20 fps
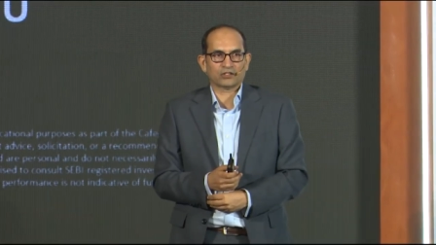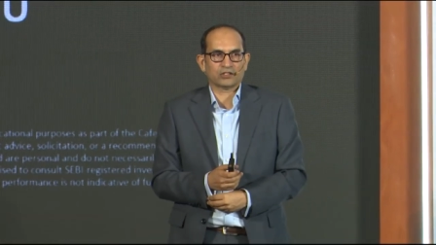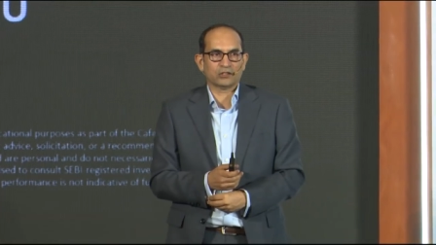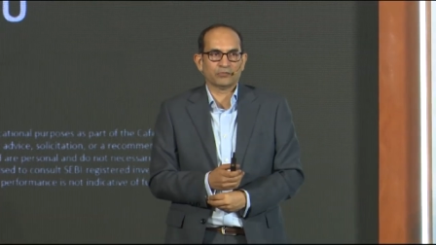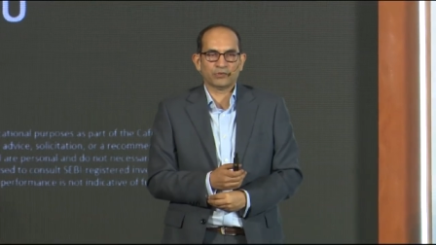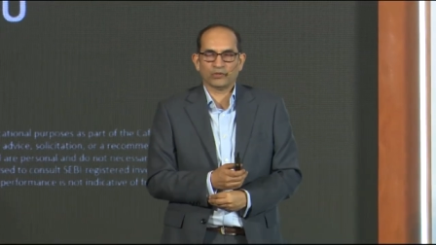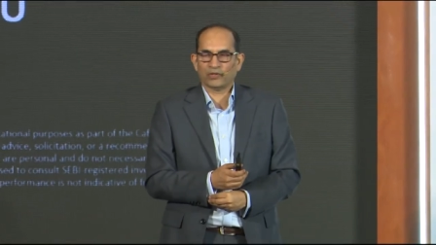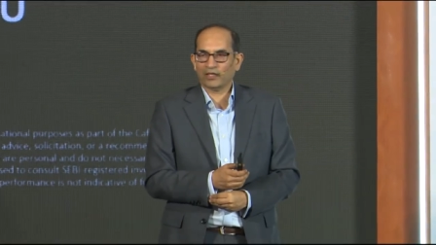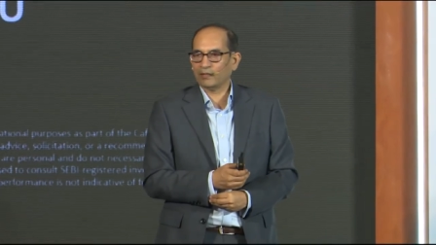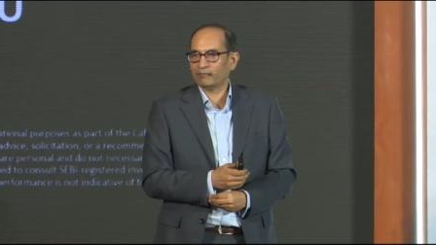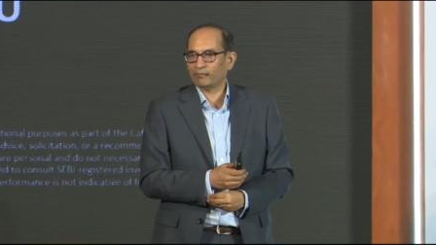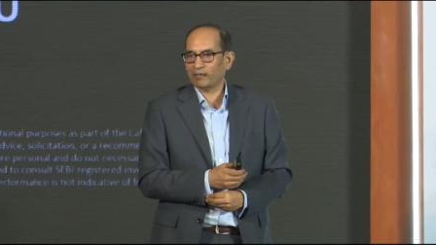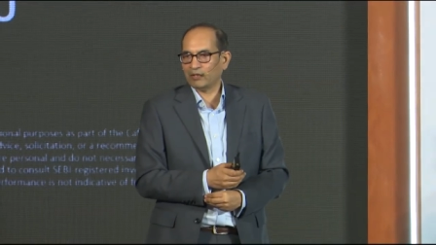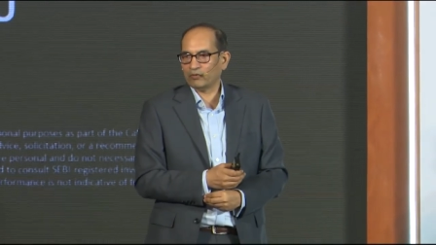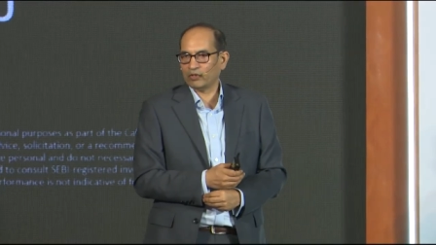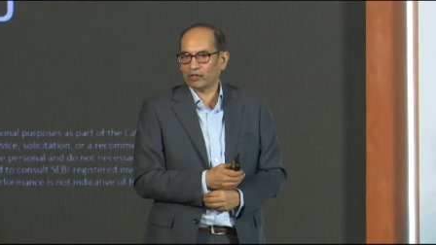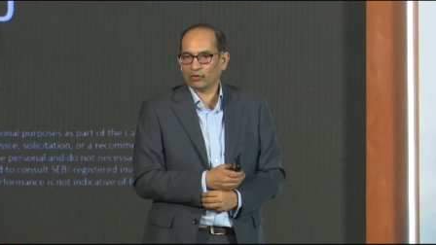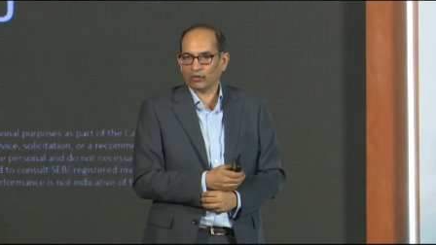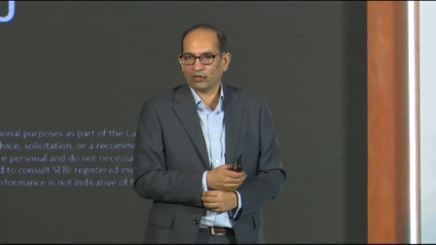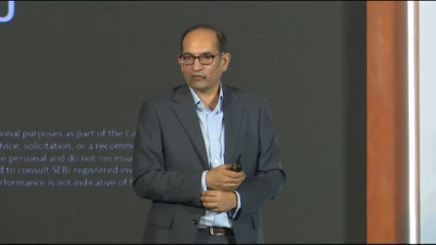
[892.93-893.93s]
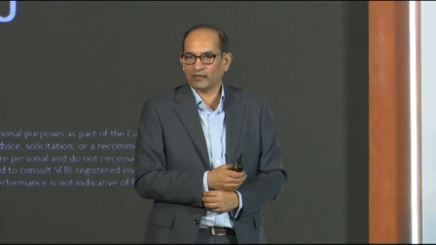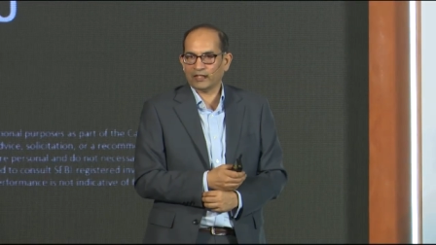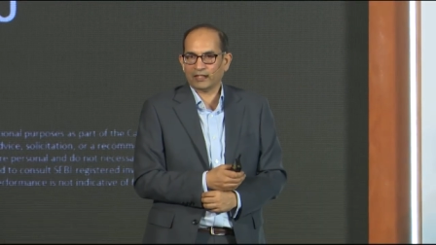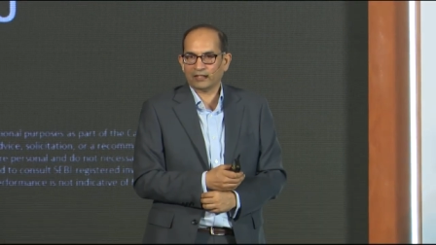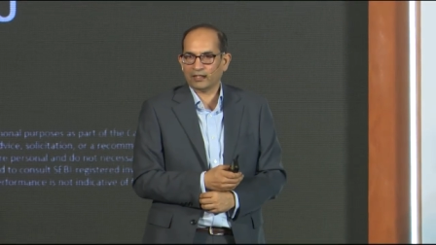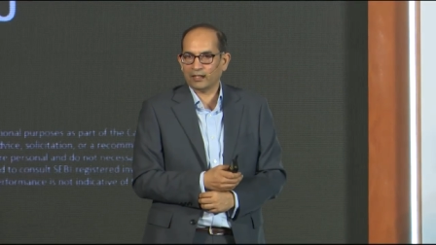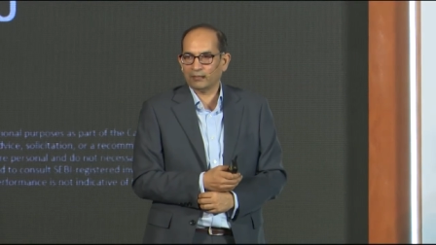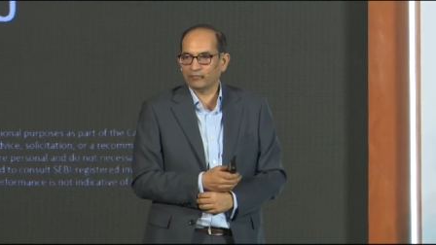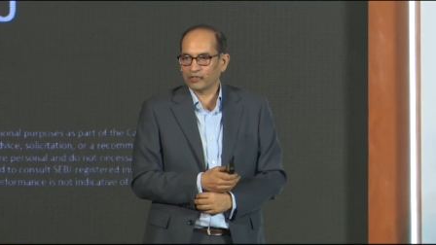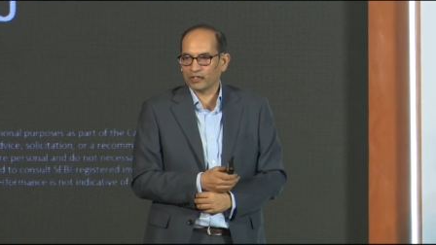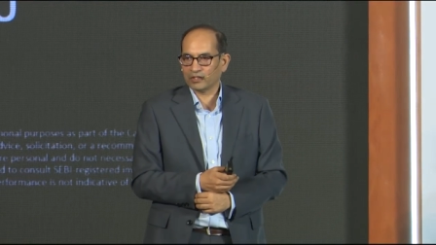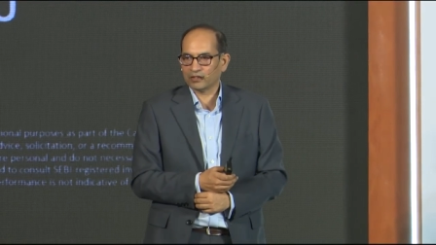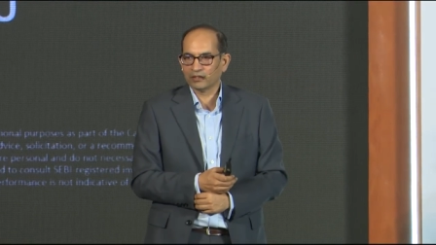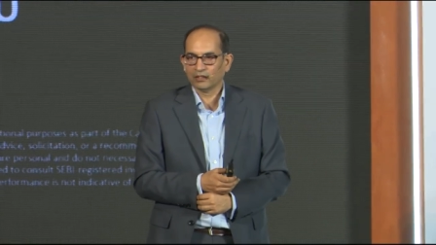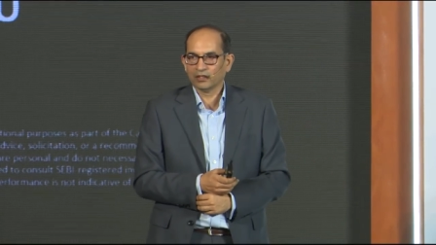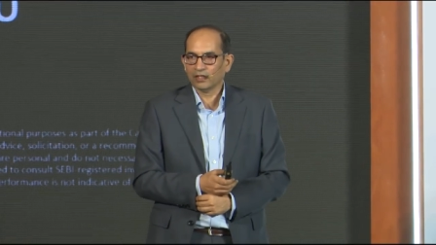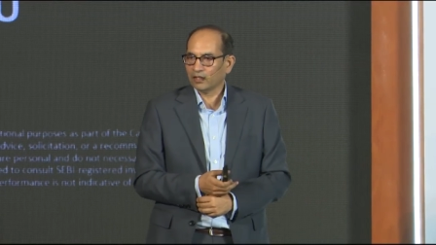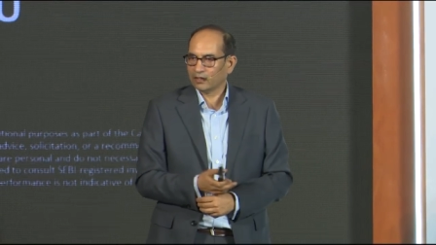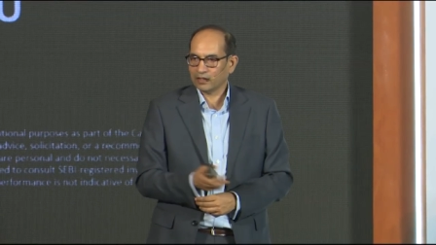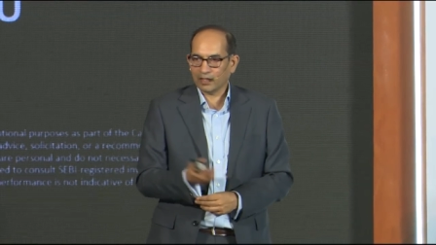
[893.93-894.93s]
computing power, all of that comes in,
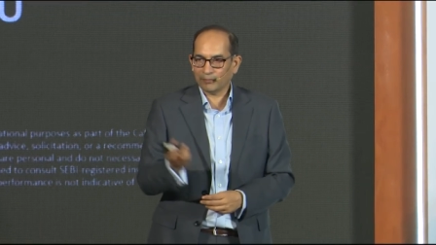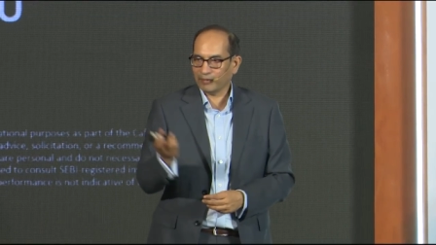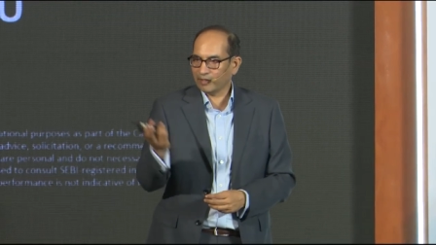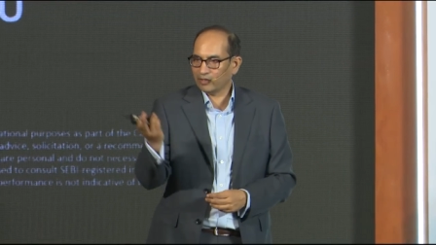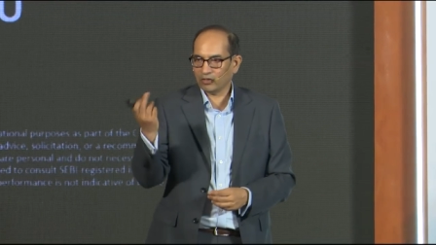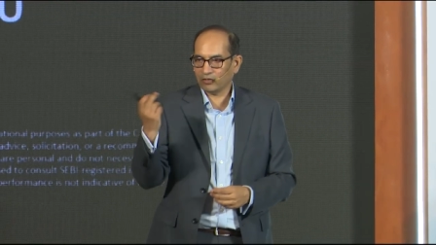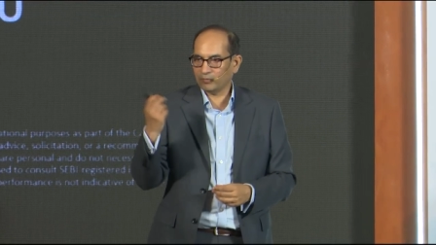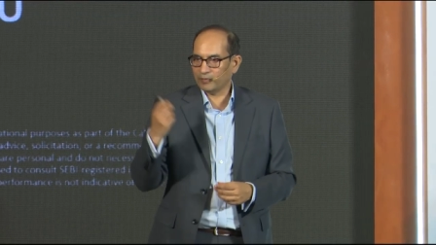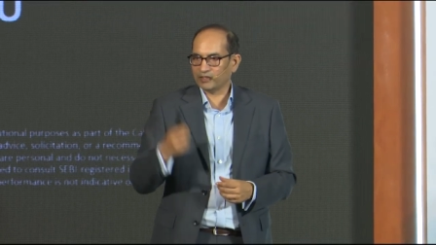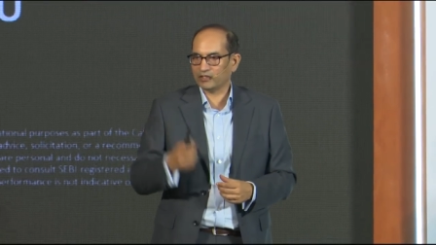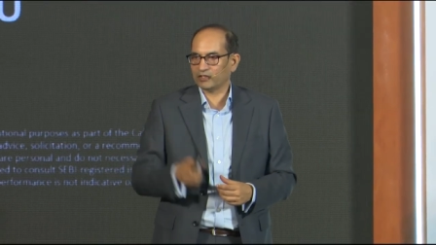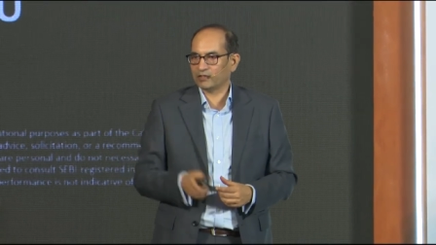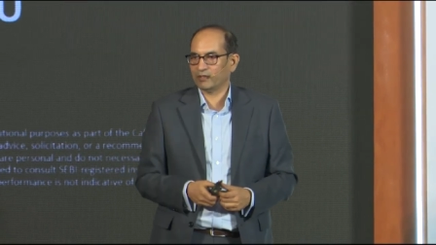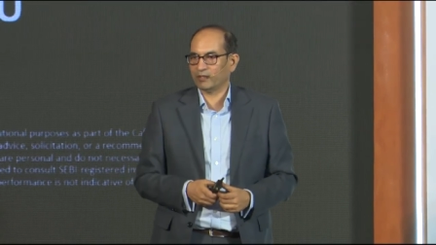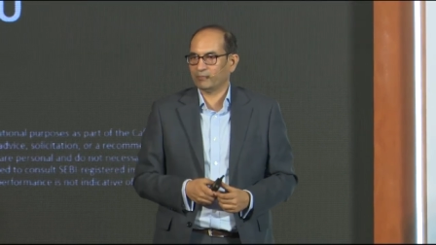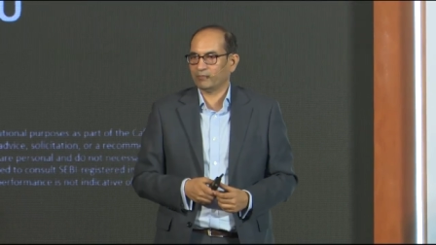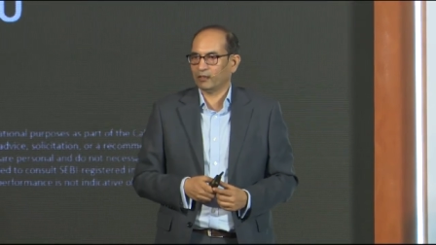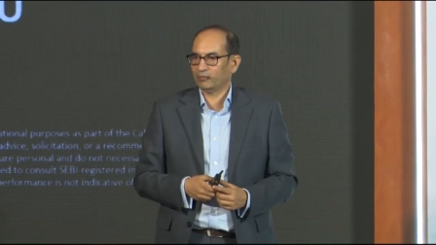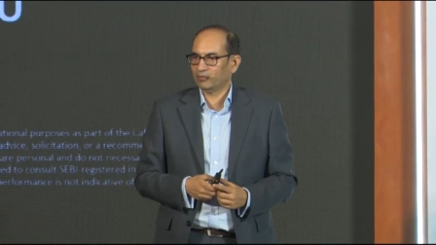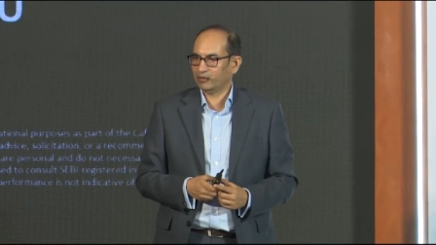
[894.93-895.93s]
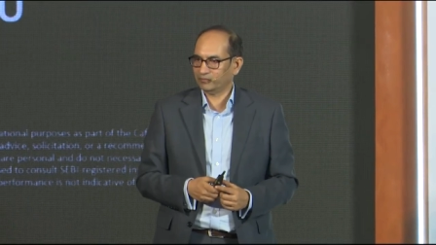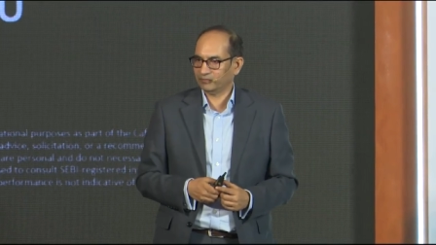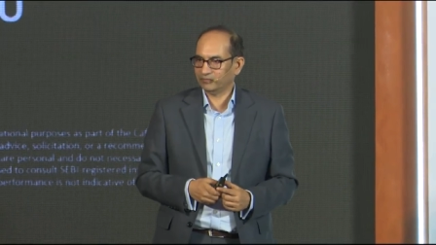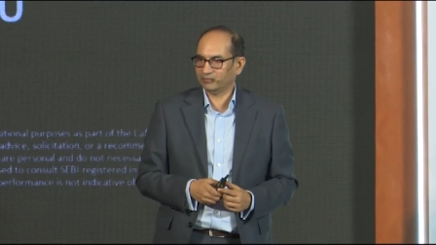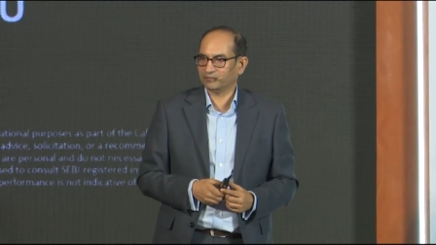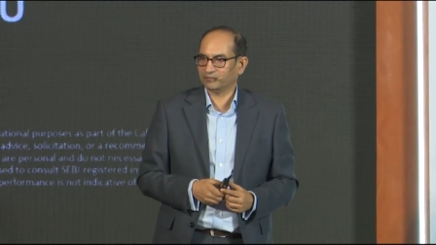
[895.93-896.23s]
that might not be such a big problem.